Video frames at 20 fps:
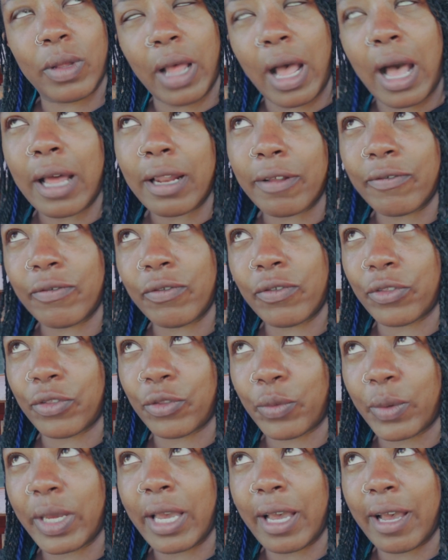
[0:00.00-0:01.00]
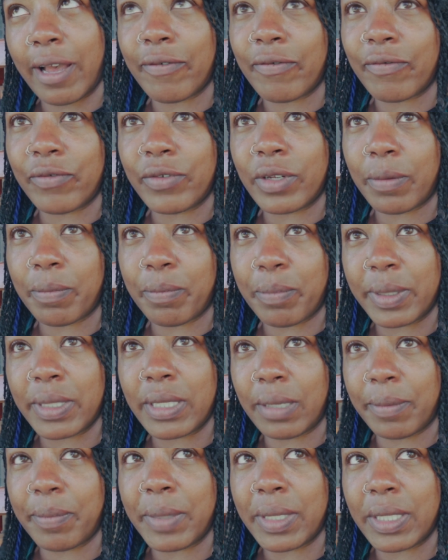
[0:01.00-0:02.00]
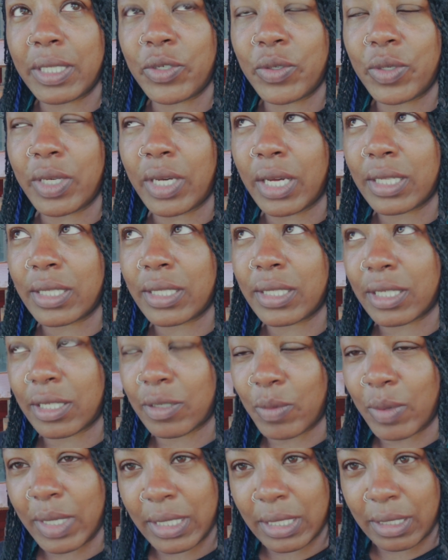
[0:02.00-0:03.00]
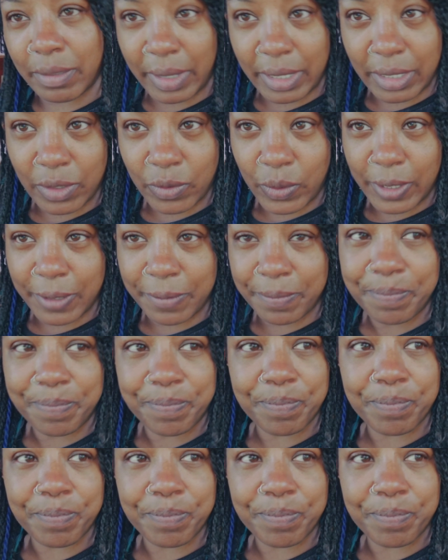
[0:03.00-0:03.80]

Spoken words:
out of the three I've been to yet, this one is the best one.